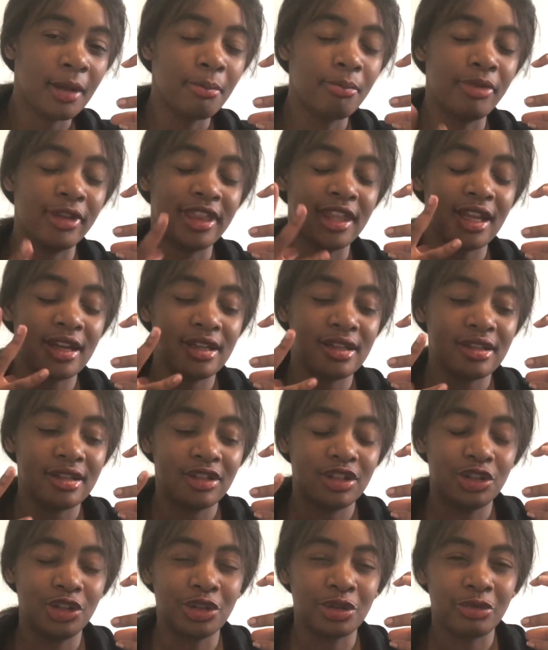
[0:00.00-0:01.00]
but then
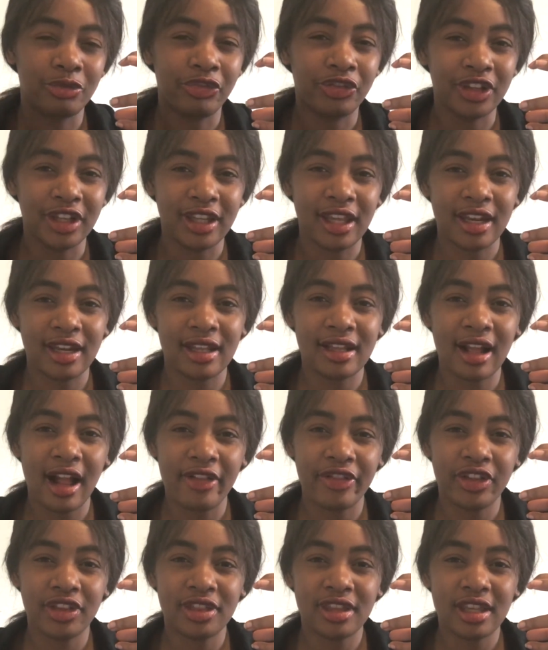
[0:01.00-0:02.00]
you're forgetting other